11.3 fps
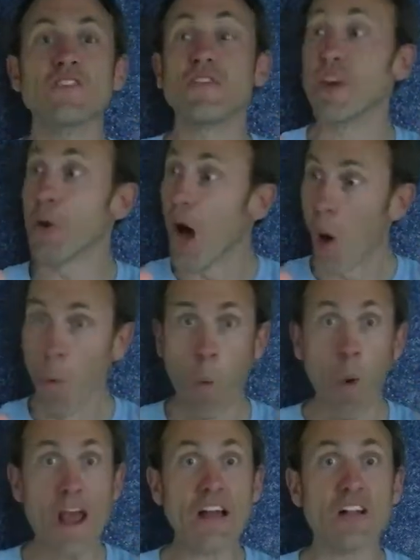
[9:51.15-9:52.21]
of you,
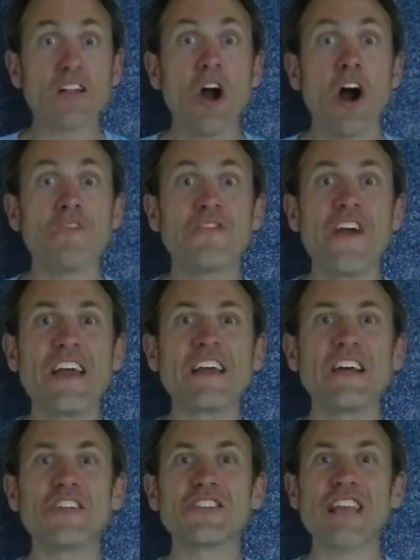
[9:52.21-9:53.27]
wiggle your fingers.